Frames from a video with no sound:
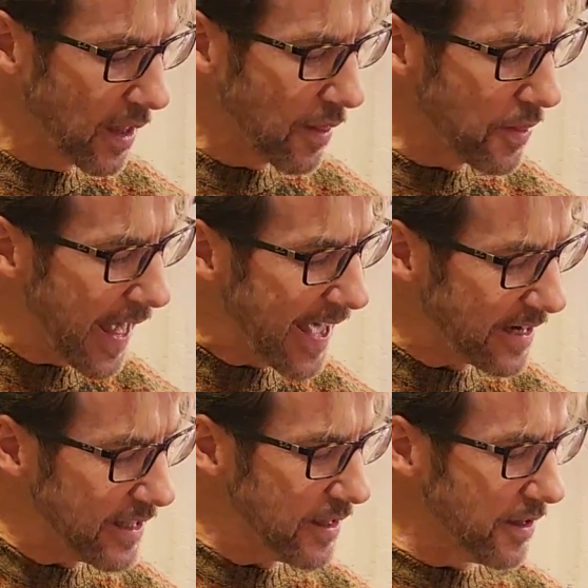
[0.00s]
That
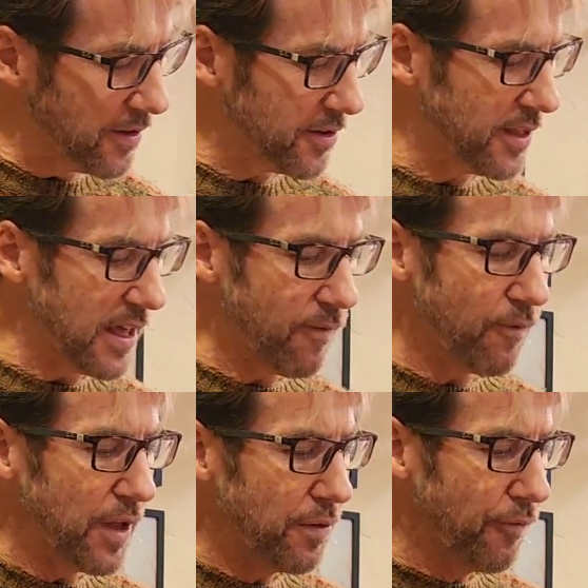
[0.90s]
is the
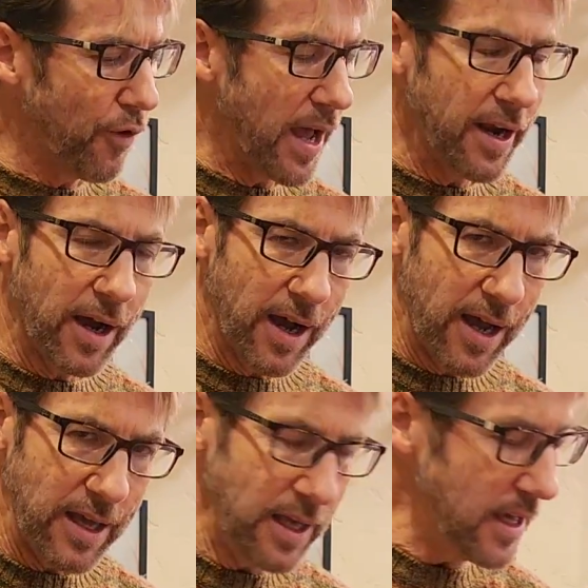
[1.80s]
5th fret
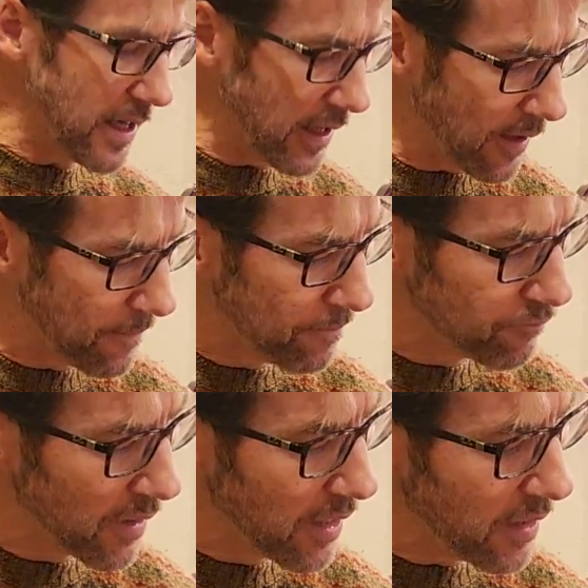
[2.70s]
high E,
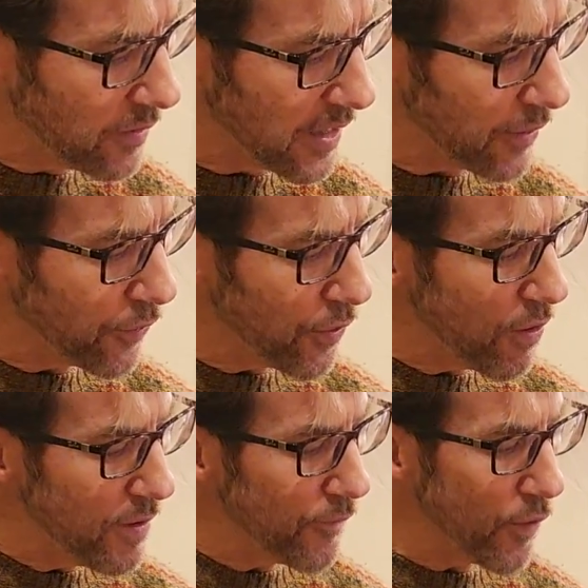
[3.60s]
the
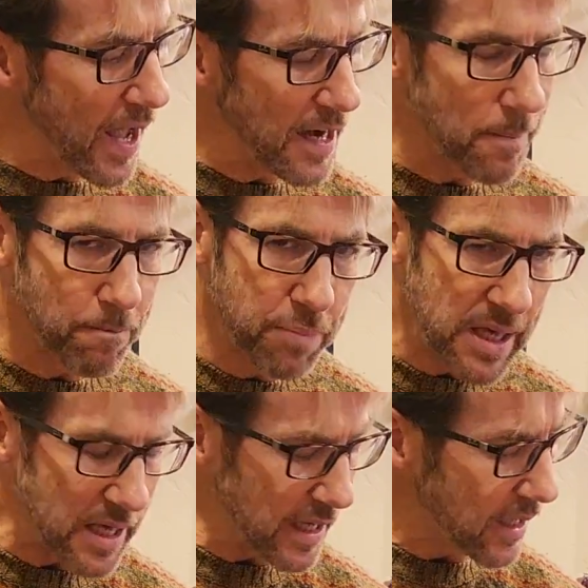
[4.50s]
3rd fret
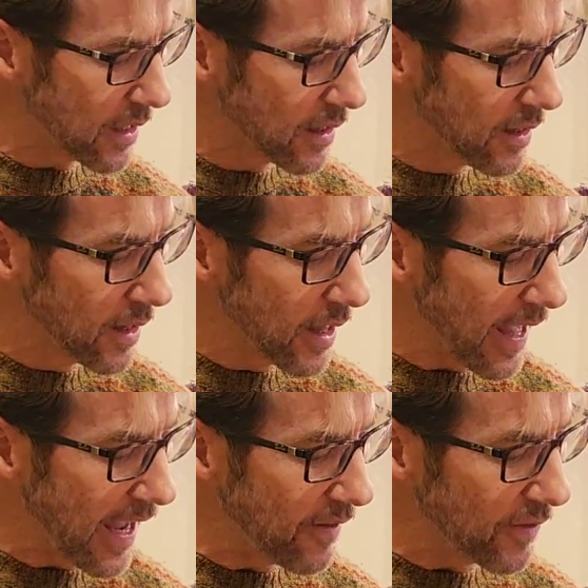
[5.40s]
B,
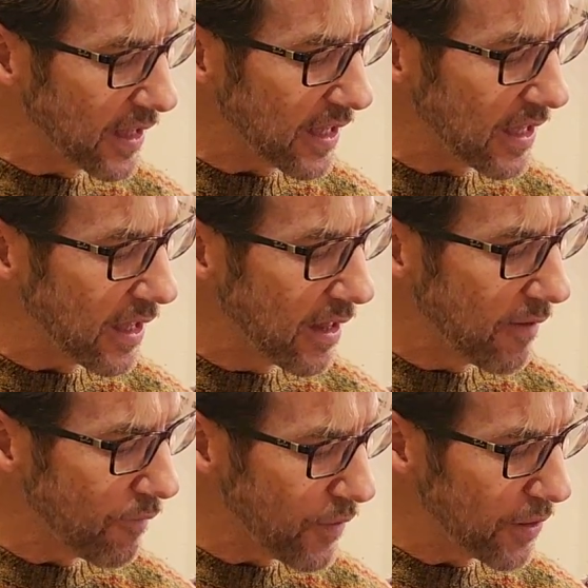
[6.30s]
and the
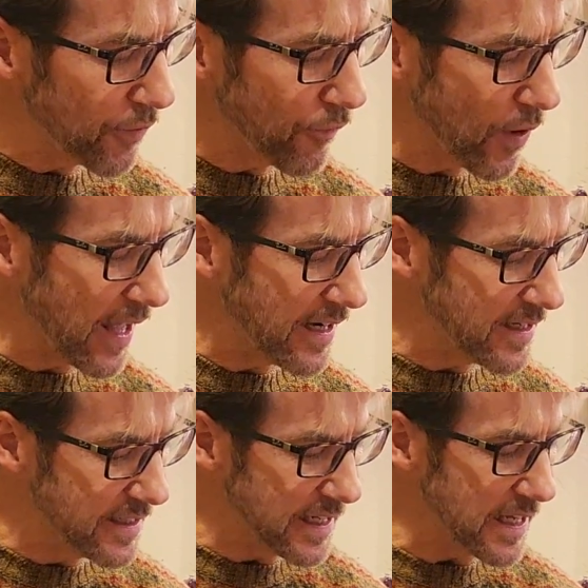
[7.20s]
5th
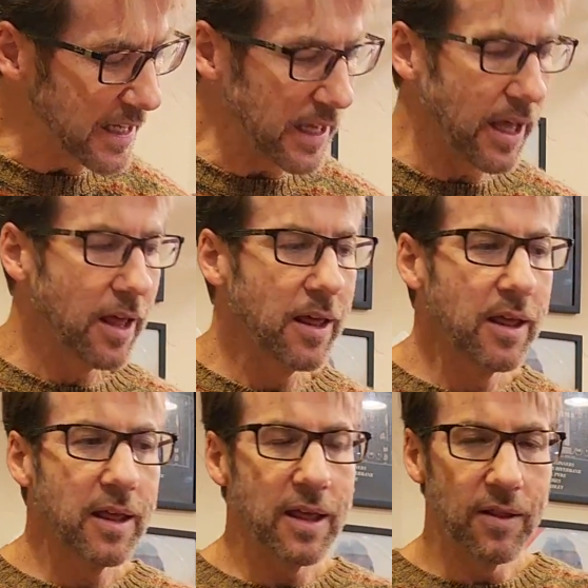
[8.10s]
fret D
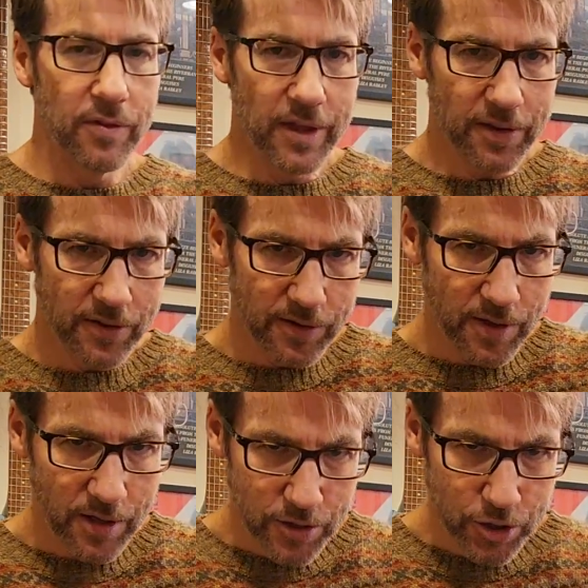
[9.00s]
in this
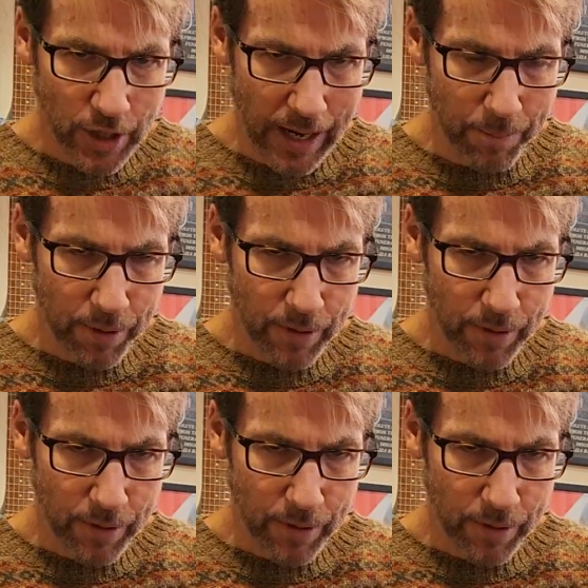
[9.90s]
shape.